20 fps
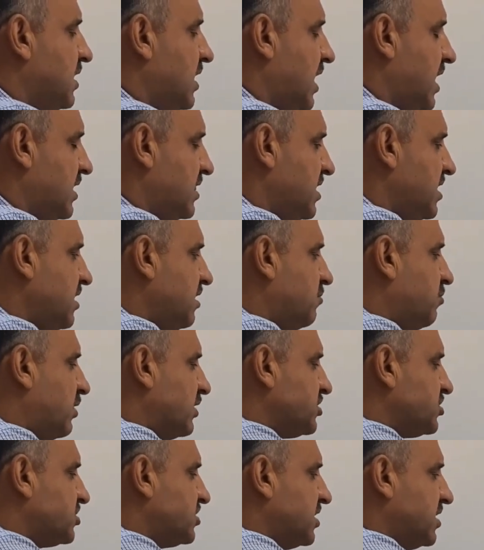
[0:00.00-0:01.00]
I think
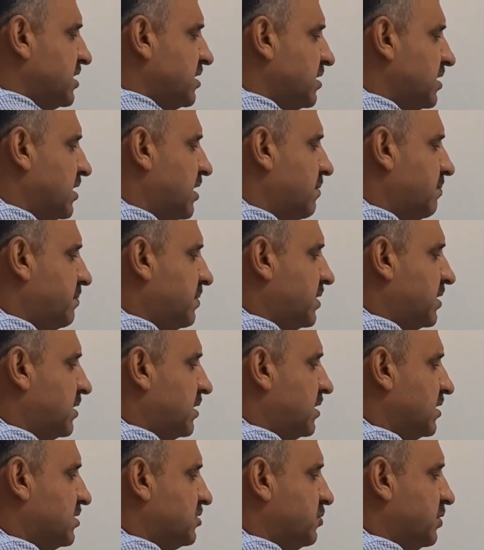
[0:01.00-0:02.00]
question
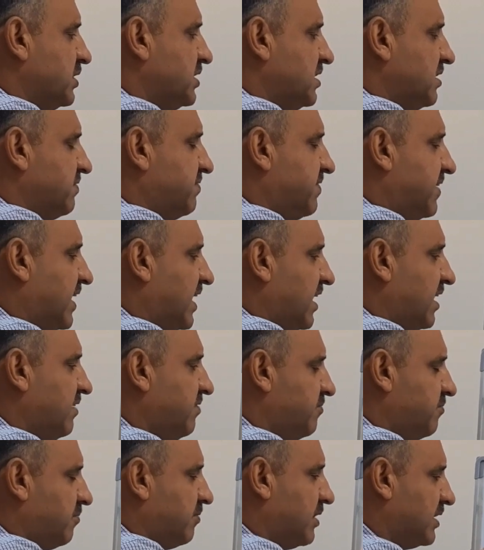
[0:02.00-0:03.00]
number
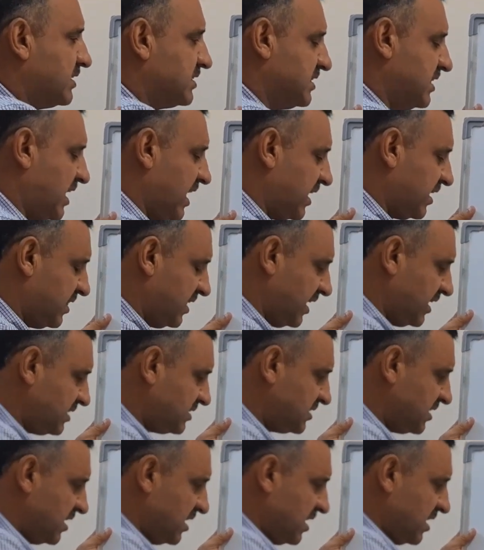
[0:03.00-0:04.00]
25 was like this.